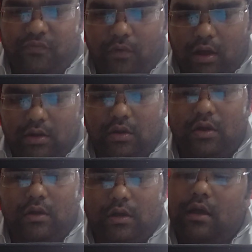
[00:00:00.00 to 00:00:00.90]

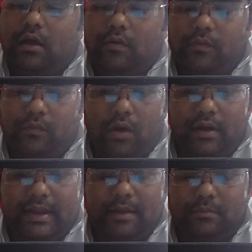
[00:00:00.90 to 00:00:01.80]
follow
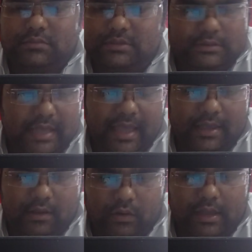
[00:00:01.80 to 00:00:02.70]
what I am
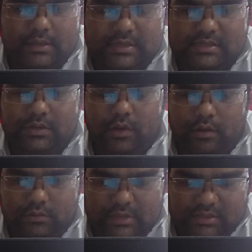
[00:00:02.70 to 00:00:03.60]
saying. Okay, just
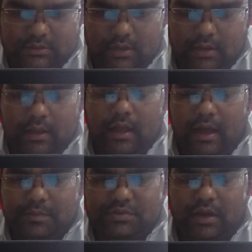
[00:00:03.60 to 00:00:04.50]

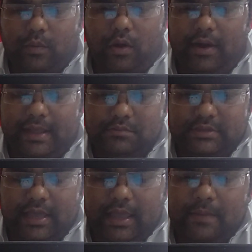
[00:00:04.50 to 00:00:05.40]
observe what I am
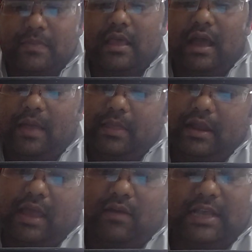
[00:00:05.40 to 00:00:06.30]
saying, and
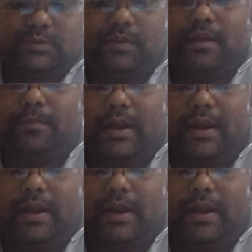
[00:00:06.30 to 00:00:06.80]
then I will explain